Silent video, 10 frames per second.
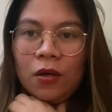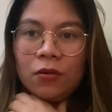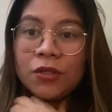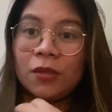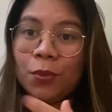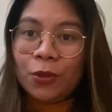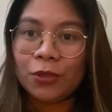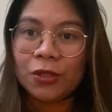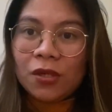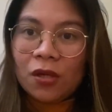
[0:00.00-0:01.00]
simple
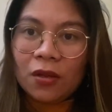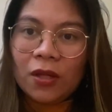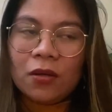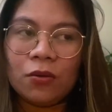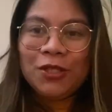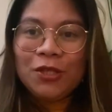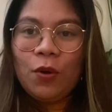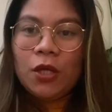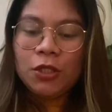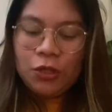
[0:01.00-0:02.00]
nursing, like also
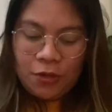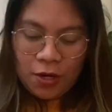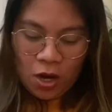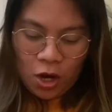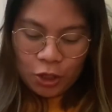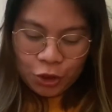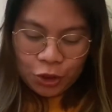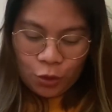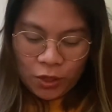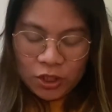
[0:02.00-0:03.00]
answering Archer
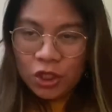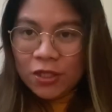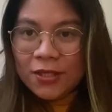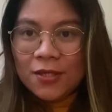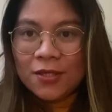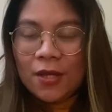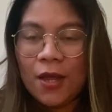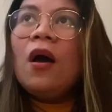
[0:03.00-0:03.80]
questions.